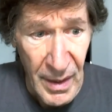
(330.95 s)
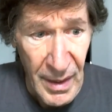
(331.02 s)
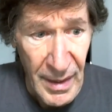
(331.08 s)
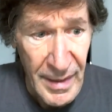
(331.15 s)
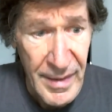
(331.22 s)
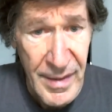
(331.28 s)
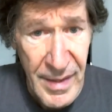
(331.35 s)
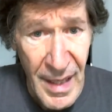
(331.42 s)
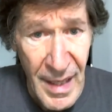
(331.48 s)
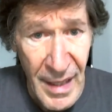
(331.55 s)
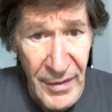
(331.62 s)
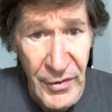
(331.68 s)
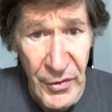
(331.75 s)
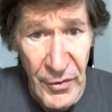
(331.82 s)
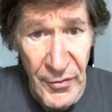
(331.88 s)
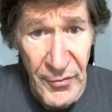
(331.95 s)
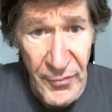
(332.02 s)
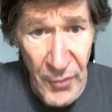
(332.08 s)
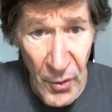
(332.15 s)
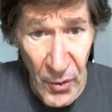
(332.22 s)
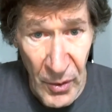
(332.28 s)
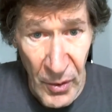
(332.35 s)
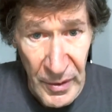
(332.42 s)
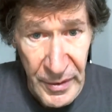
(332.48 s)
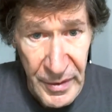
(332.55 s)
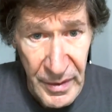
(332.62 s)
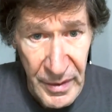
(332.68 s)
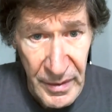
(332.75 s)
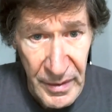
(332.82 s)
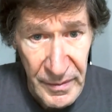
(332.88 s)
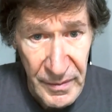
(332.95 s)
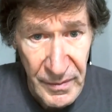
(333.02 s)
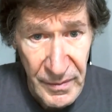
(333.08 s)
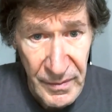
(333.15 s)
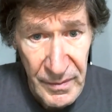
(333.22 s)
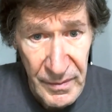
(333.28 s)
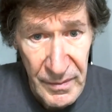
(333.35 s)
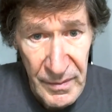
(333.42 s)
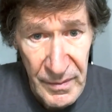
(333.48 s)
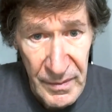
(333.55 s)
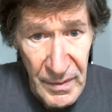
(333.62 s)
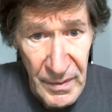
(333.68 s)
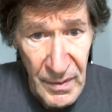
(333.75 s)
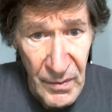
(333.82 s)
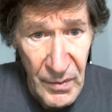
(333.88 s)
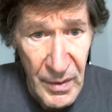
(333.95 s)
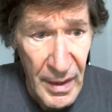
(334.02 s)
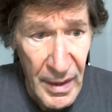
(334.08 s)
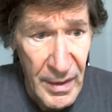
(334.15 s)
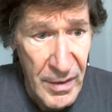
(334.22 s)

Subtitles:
It's not your fault. Okay,